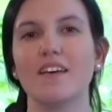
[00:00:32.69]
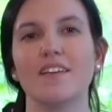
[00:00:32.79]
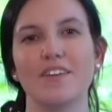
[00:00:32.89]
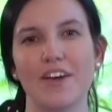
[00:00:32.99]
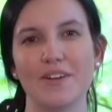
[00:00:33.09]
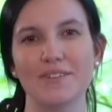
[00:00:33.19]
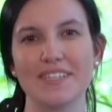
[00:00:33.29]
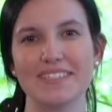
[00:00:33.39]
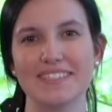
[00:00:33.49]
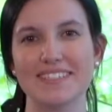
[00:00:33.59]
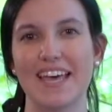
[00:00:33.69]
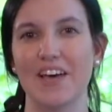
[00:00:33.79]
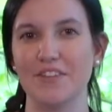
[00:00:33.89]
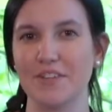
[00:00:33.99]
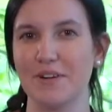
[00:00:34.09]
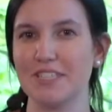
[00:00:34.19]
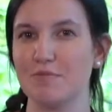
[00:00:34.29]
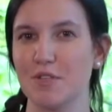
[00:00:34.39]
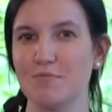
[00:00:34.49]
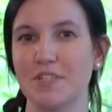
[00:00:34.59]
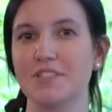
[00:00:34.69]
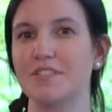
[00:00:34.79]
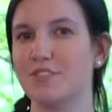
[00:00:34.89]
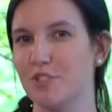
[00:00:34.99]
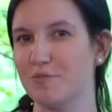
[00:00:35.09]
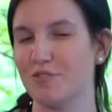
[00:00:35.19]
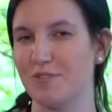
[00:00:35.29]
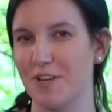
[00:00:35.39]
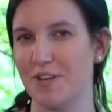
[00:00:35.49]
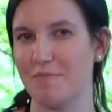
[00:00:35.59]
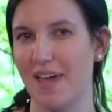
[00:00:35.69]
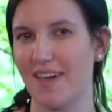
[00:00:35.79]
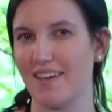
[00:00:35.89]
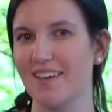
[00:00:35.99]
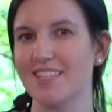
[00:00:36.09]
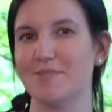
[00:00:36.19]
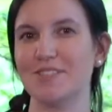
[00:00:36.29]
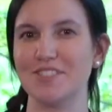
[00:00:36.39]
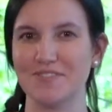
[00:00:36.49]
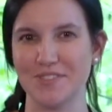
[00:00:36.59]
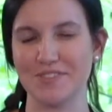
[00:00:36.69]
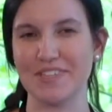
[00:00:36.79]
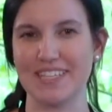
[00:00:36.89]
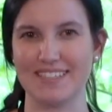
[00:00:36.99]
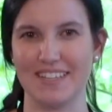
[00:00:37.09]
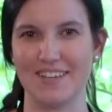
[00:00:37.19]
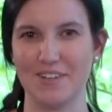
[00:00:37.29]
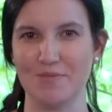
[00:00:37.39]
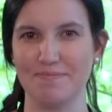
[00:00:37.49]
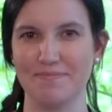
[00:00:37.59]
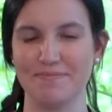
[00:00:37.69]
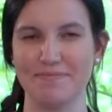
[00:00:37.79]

Not only is this a healthy recipe, but it's super fun to make, especially if you have kids at home.